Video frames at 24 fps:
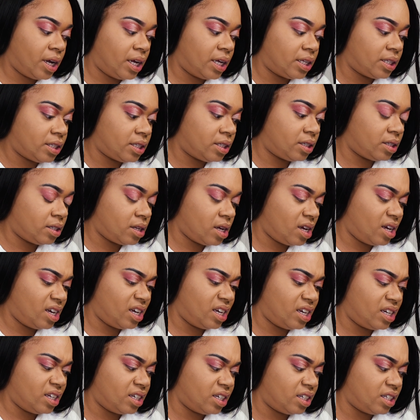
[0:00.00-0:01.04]
It
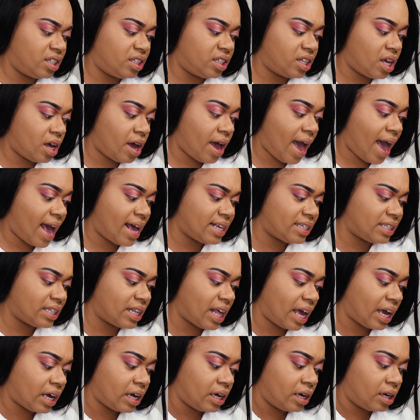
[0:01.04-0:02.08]
has
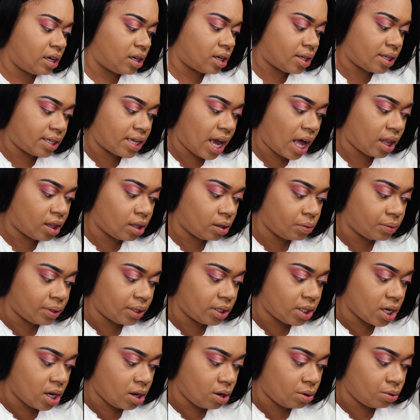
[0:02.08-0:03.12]
like a
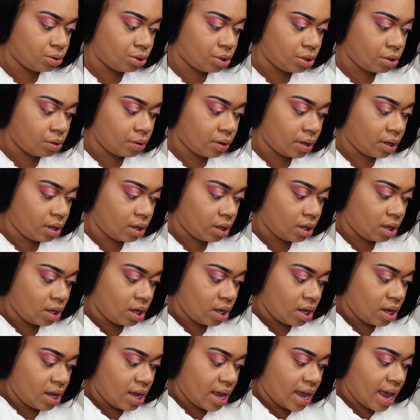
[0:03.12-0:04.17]
yellowy tone to it,
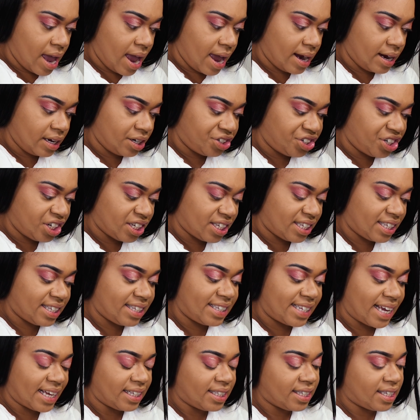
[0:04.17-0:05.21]
and it just
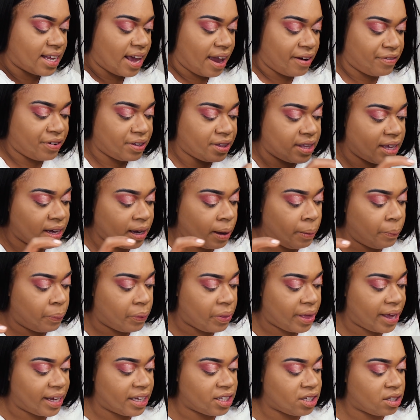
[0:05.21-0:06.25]
sets everything in
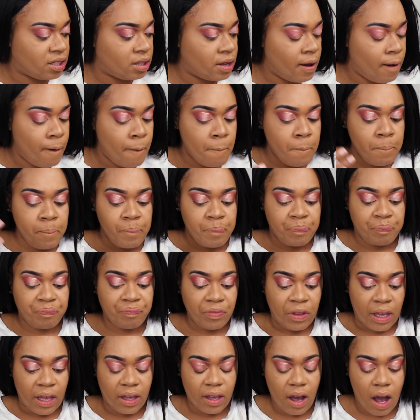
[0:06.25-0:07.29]
place.
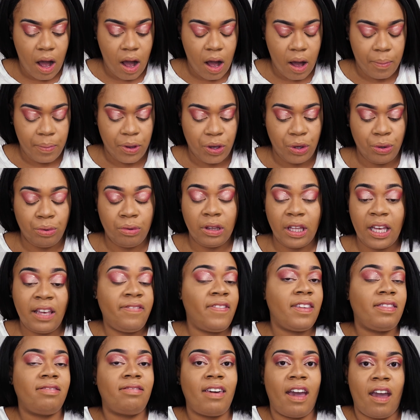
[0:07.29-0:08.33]
You leave
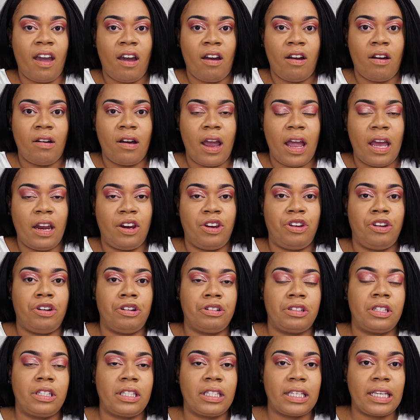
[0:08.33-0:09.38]
it there, and your
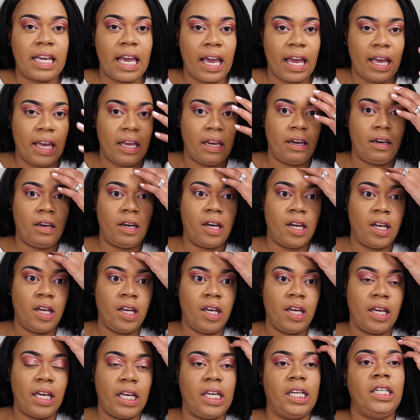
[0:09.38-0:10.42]
skin
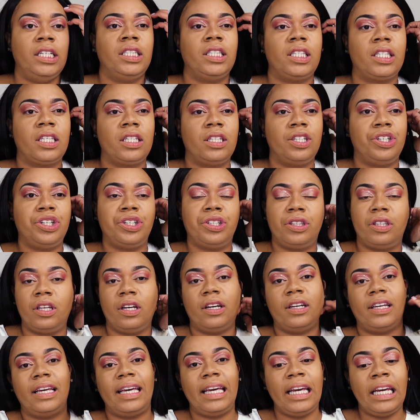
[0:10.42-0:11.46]
heats,
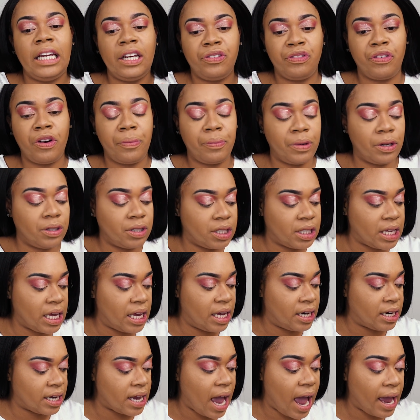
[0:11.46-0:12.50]
the heat from your
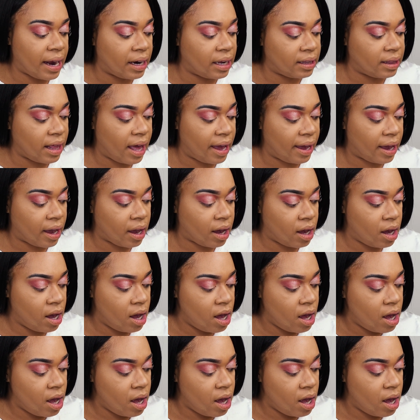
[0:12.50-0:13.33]
skin kind of like